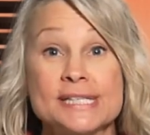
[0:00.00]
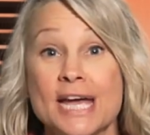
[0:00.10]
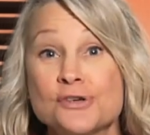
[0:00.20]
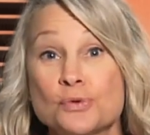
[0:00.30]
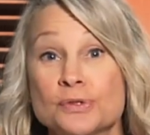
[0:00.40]

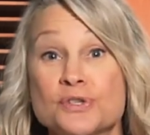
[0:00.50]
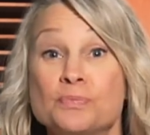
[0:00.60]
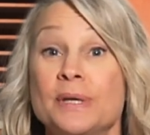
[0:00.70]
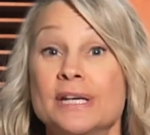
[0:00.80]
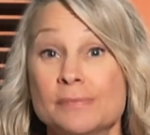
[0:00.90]
scheduled
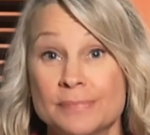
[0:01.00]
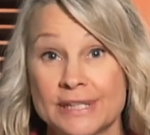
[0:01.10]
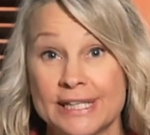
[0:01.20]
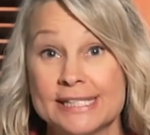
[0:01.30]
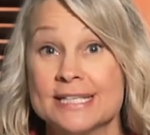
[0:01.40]
to be
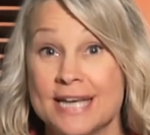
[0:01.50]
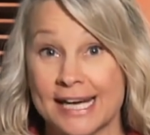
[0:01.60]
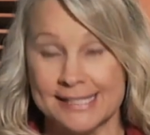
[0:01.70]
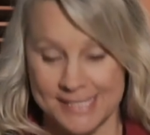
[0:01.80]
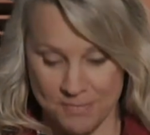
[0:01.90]
complete
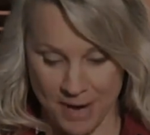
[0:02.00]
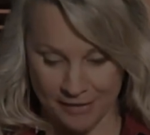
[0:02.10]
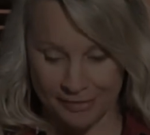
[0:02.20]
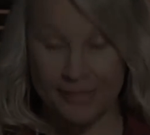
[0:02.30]
next month.